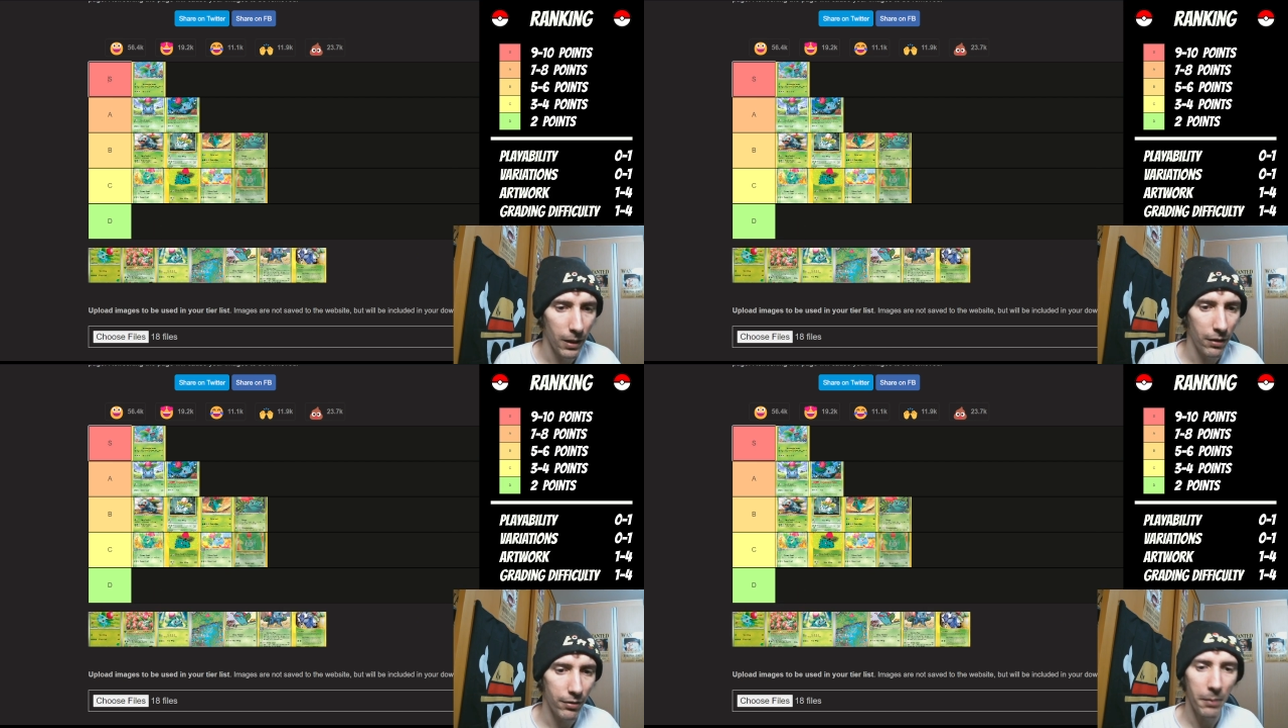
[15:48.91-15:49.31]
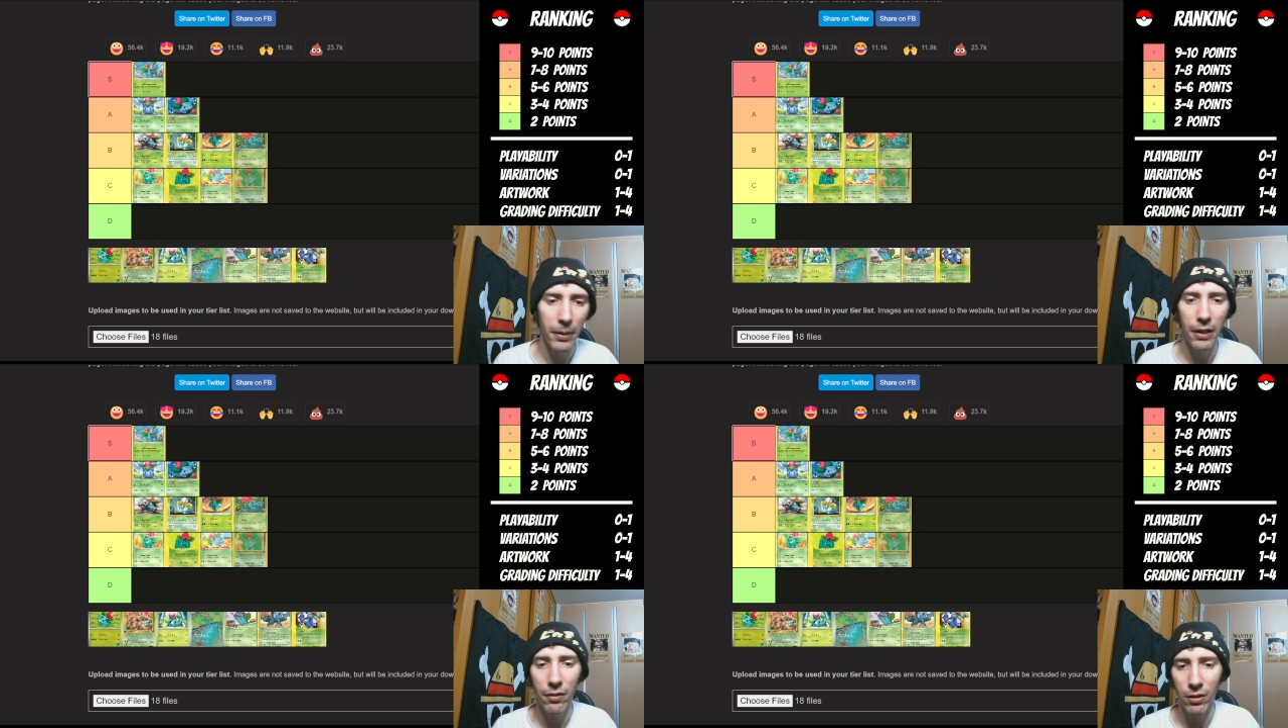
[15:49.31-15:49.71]
Some of
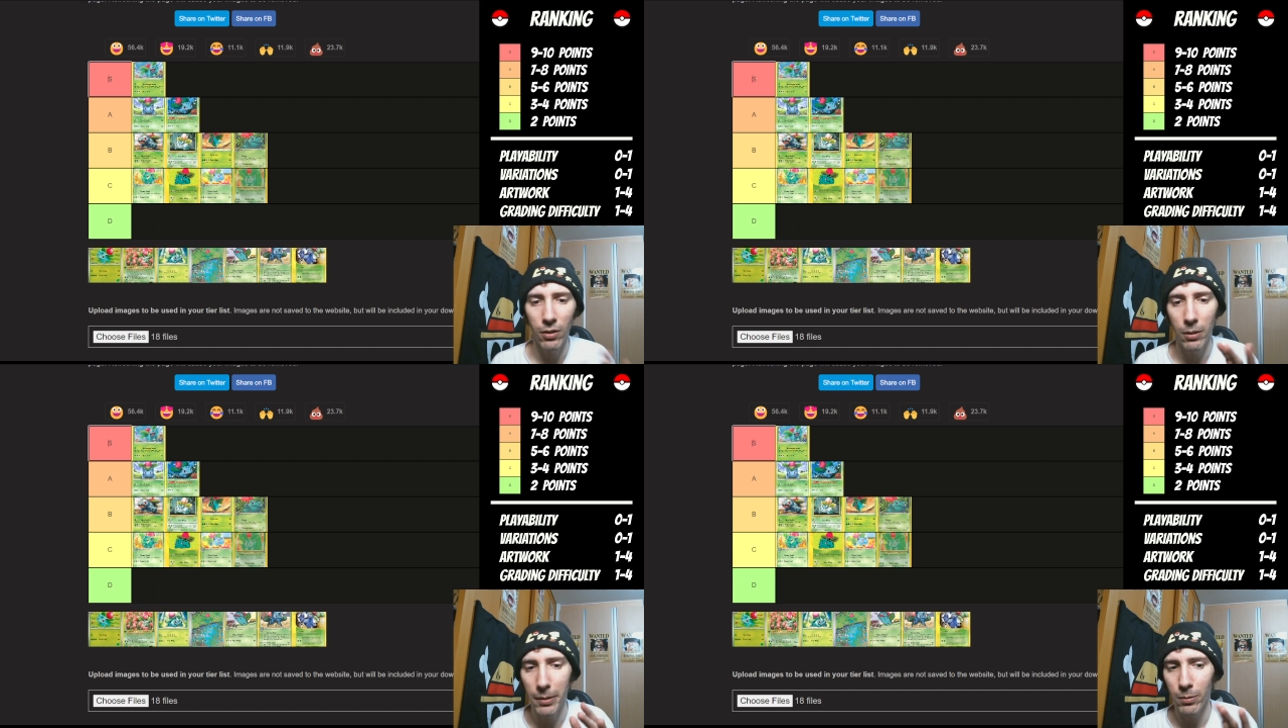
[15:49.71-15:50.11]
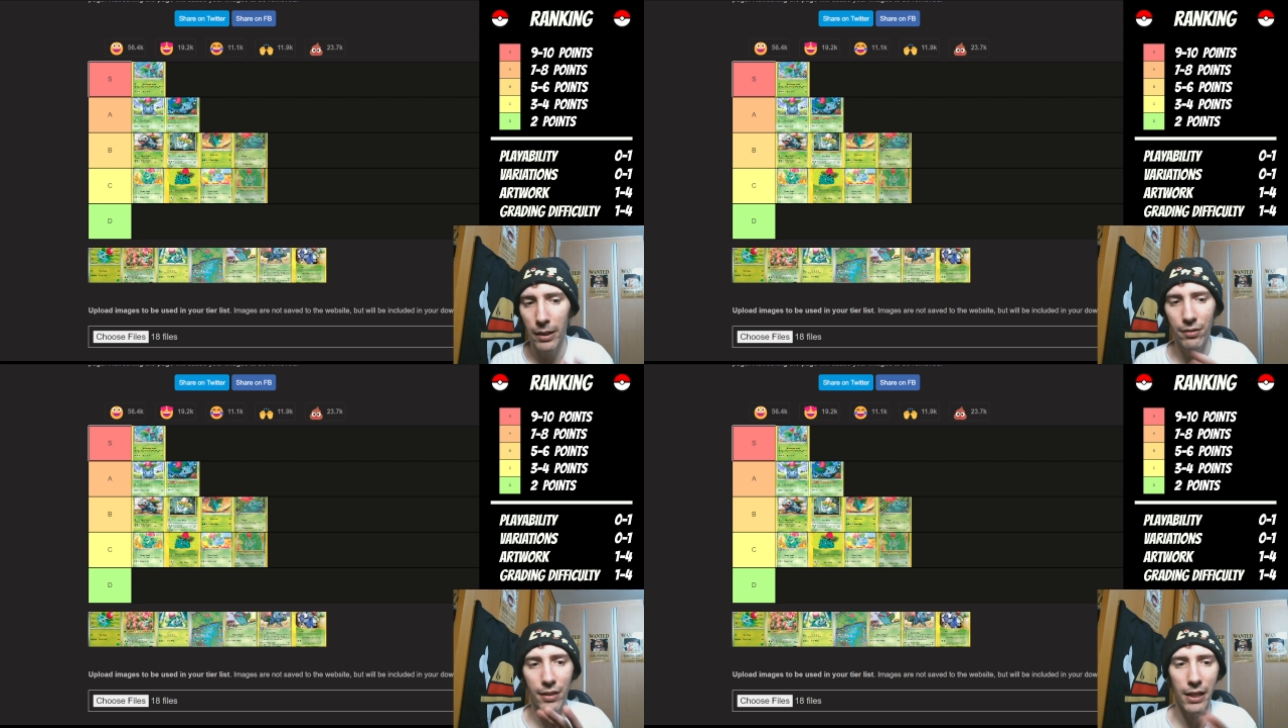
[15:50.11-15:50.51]
these are a little bit
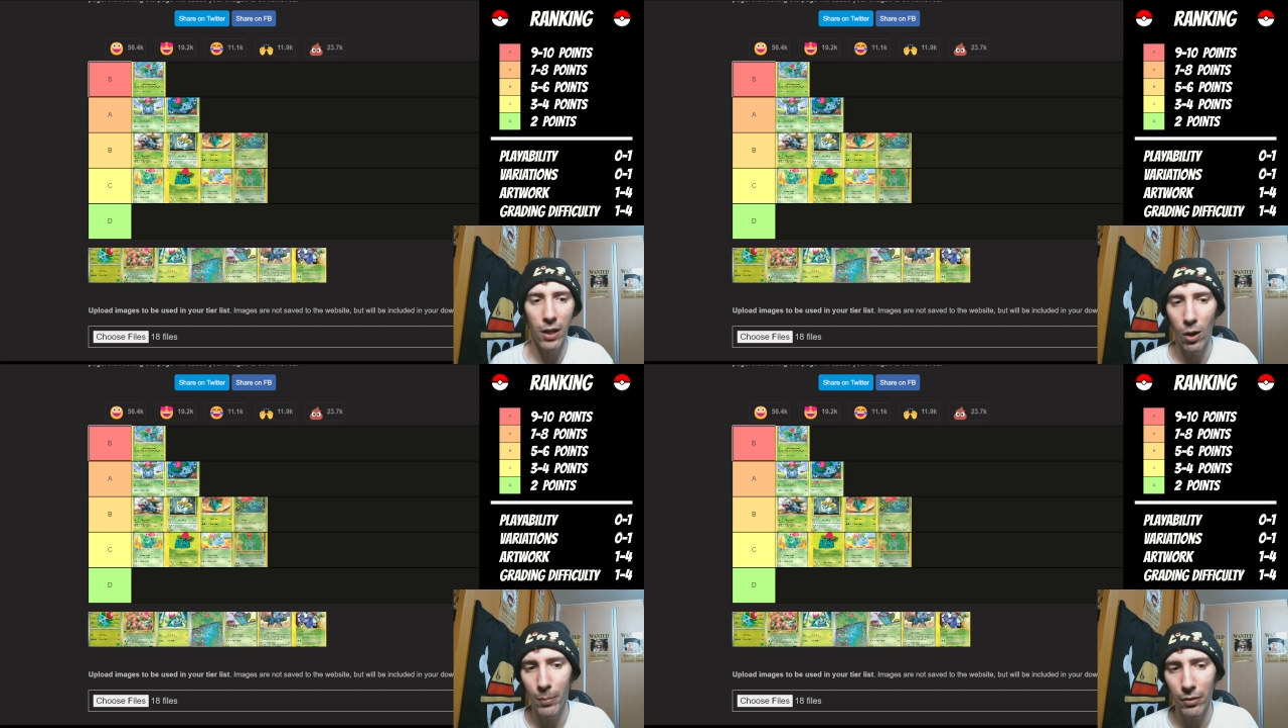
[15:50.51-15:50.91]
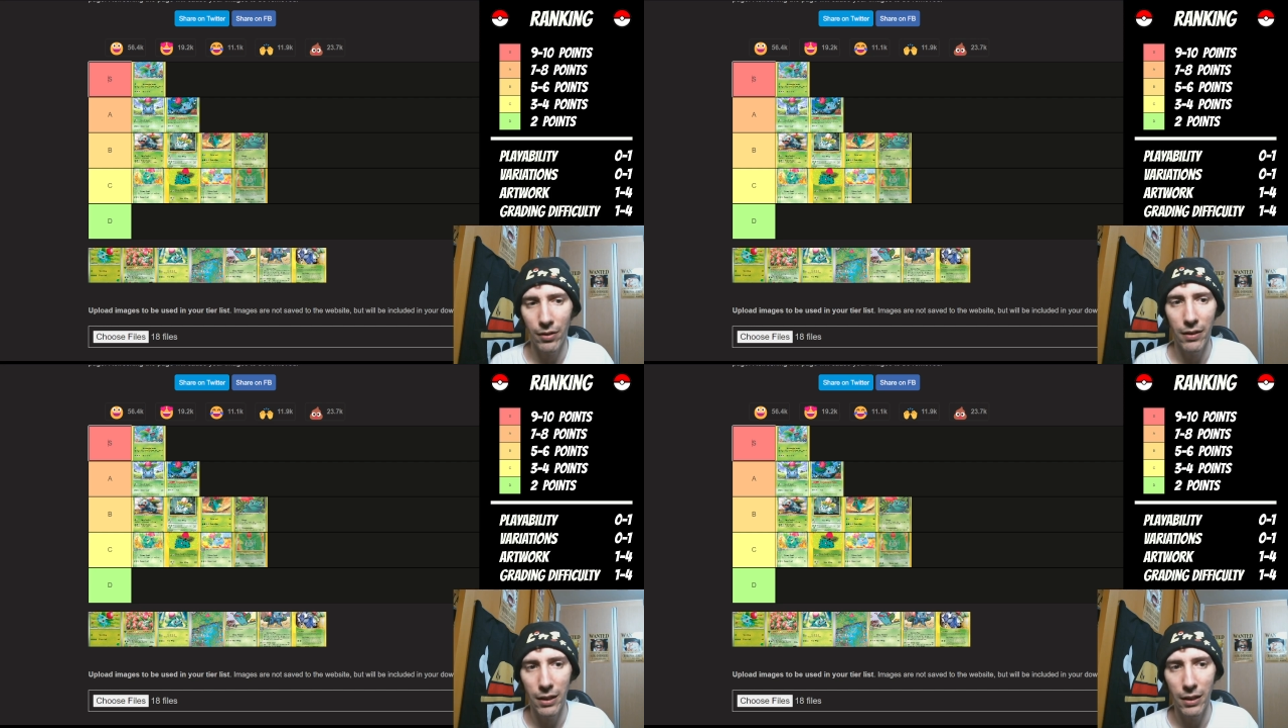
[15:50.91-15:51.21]
risky, almost in